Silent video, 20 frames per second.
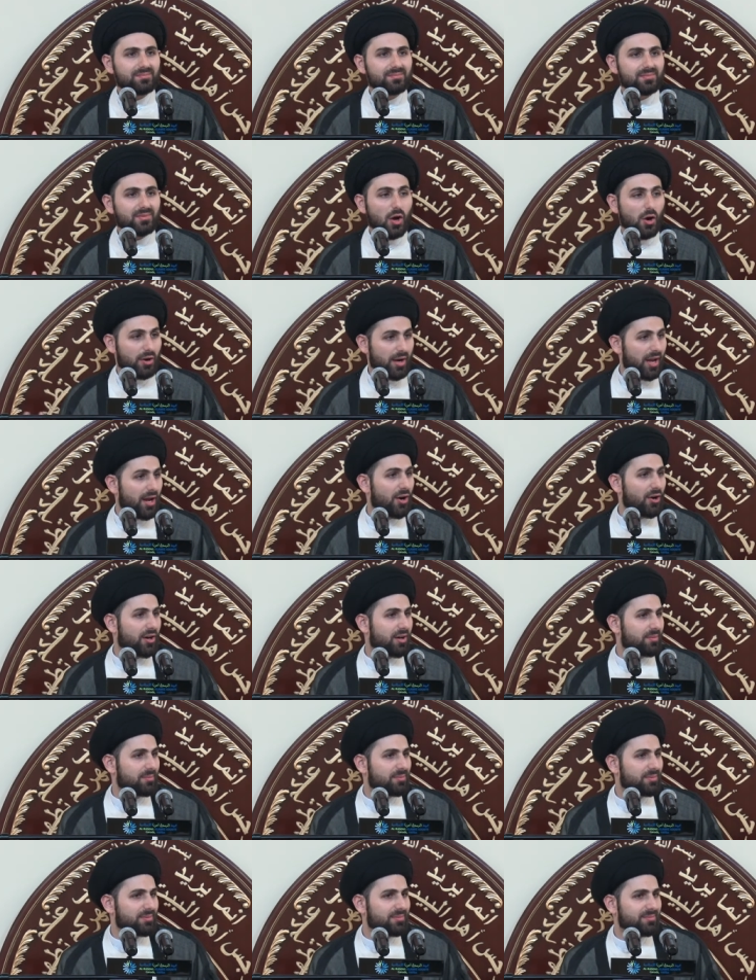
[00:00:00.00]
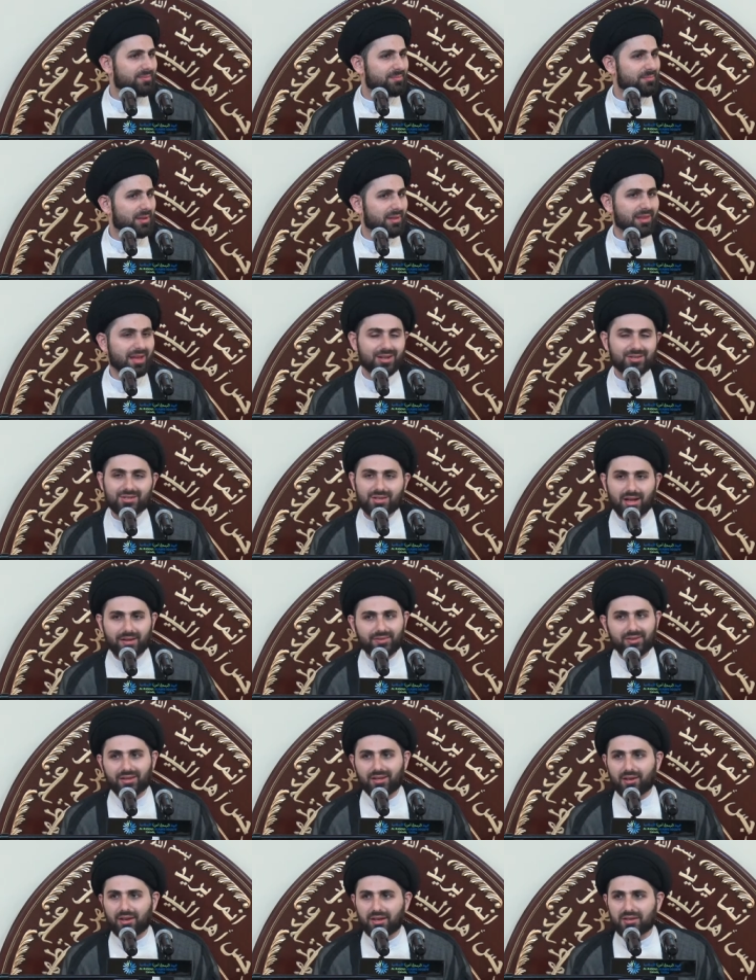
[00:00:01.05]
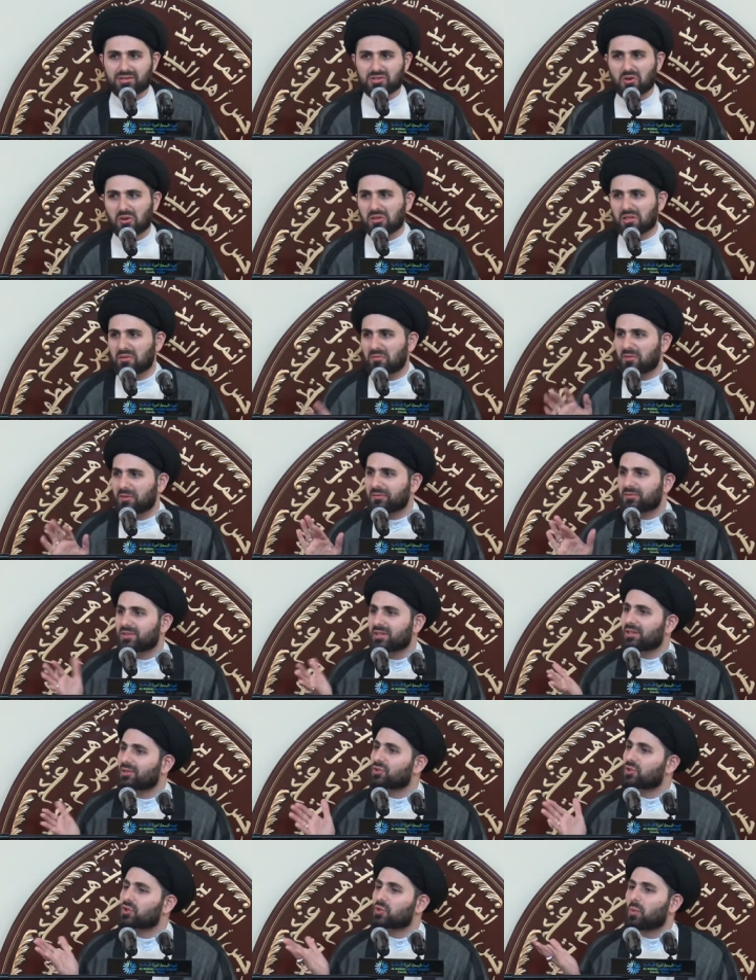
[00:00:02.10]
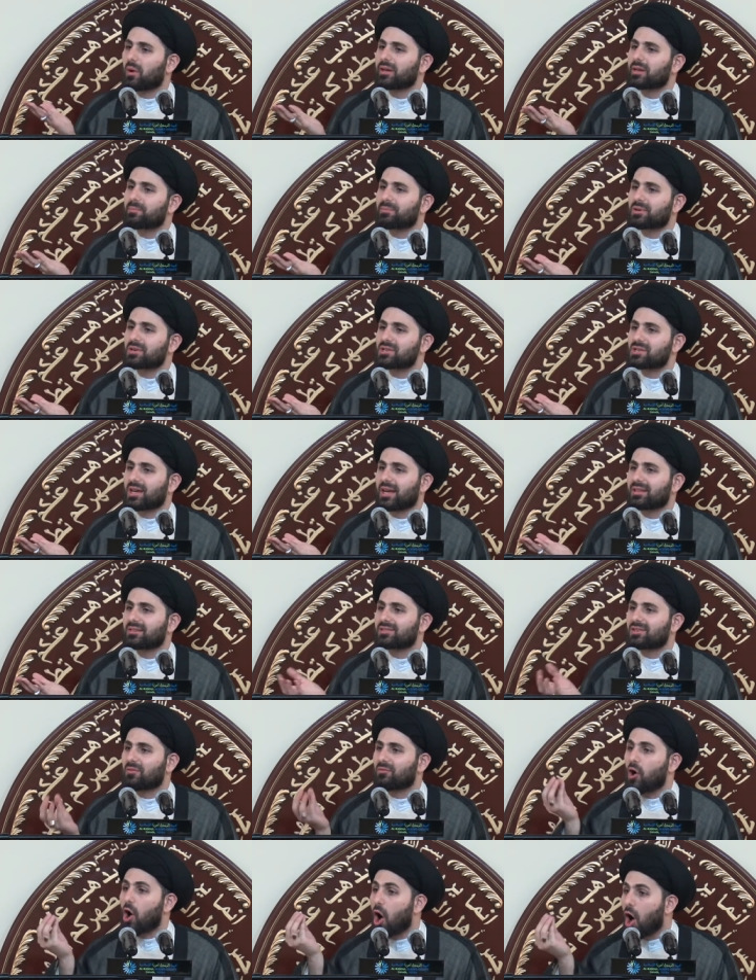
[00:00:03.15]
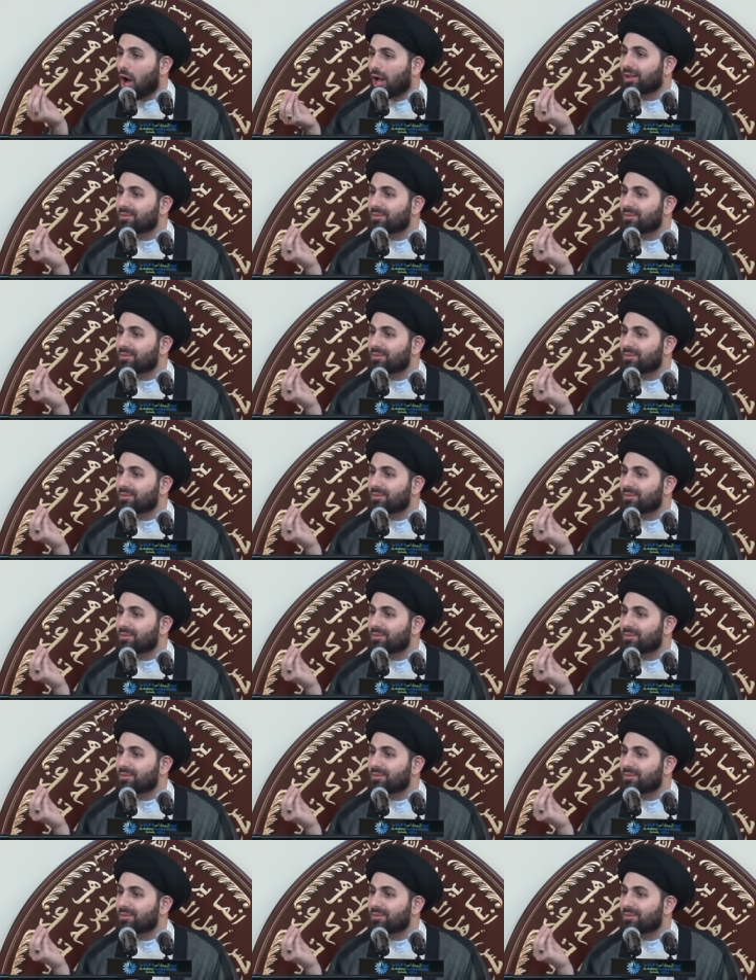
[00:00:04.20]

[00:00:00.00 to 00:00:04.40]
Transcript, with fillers: Are Arab. But that's not the case. Only 15 to 20% of all